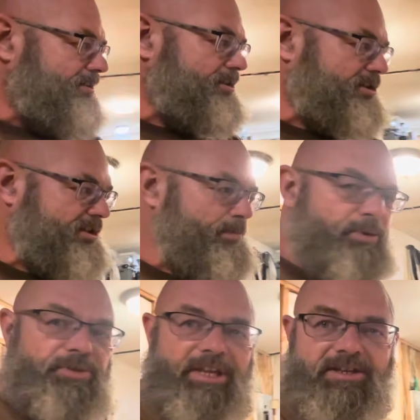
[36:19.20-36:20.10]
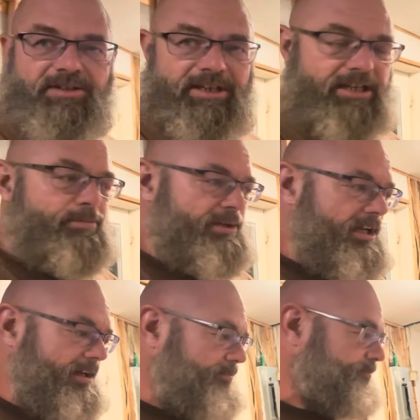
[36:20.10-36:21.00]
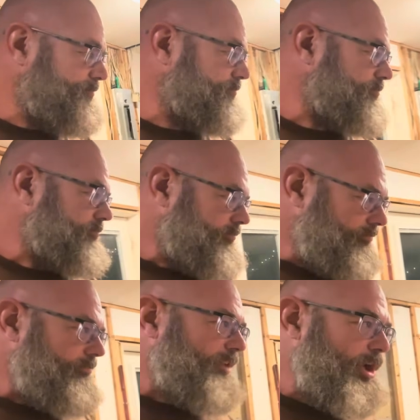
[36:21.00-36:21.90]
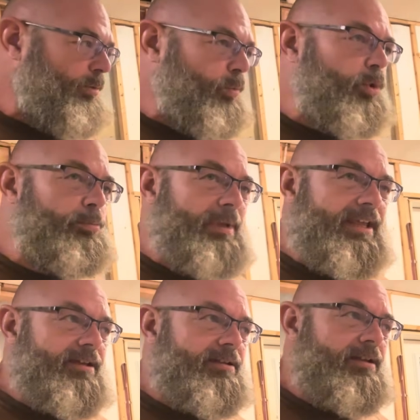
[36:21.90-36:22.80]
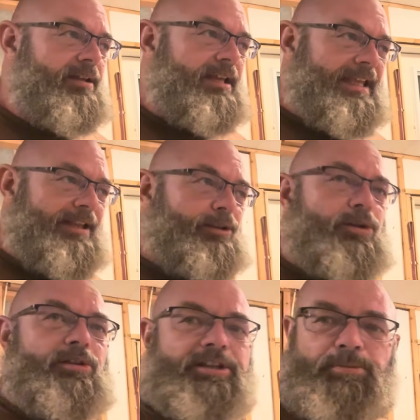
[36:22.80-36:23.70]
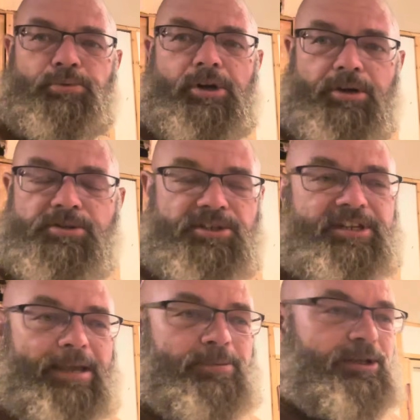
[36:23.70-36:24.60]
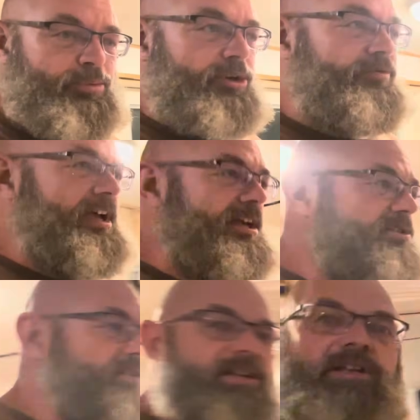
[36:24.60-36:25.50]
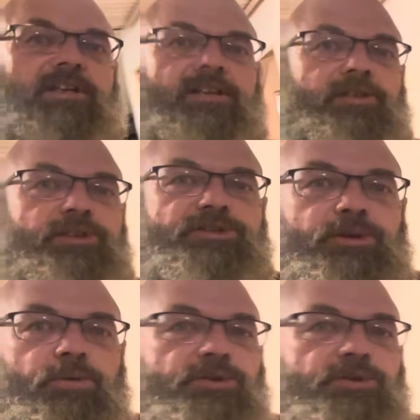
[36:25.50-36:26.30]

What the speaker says: simple things that need to be done will make it look like the progress is happening pretty fast. This door is